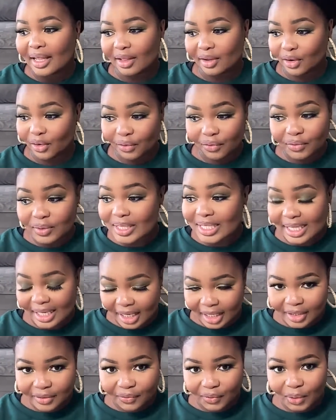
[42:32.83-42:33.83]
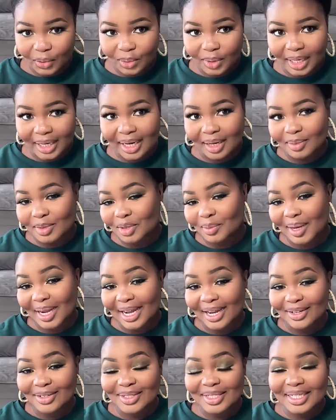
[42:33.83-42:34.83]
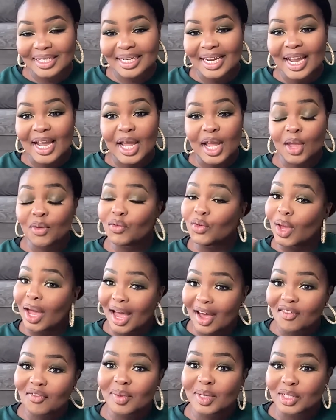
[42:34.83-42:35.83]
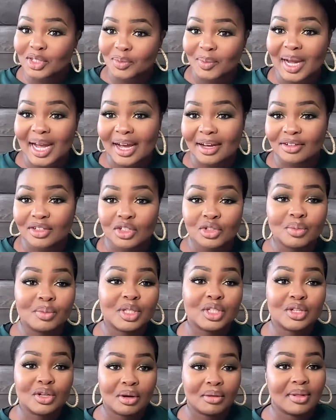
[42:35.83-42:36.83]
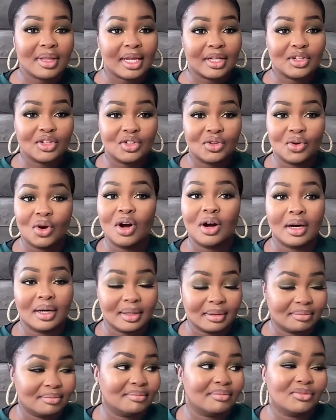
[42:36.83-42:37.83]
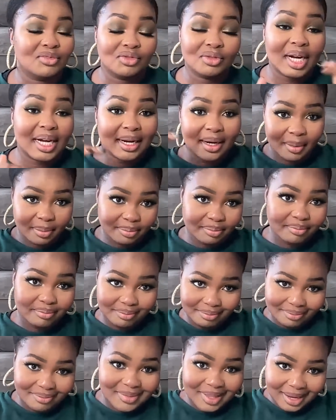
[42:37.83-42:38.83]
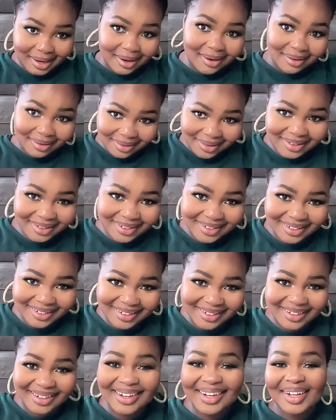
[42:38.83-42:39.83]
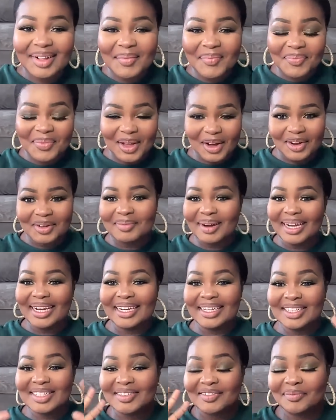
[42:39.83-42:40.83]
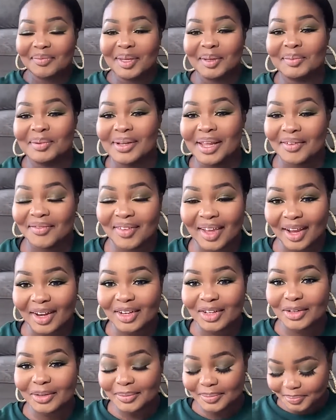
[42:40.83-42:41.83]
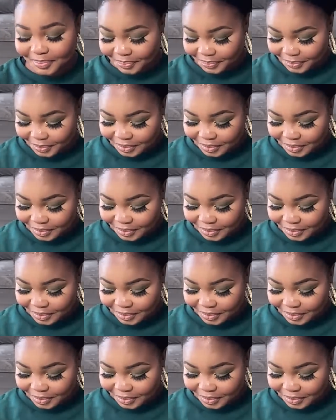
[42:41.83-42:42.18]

There are a select few that come to my house. And if you have been to my house, you must know that you are right up there on my list of people I value.